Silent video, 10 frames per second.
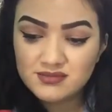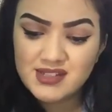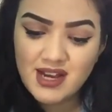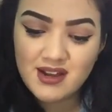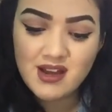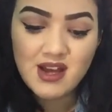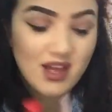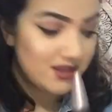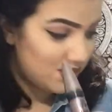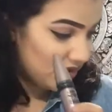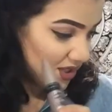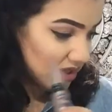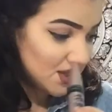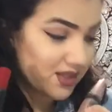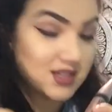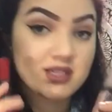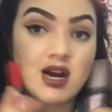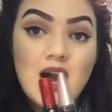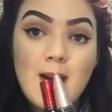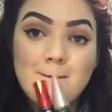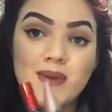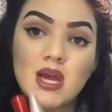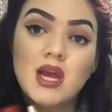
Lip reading: yeah. So these are, like, the top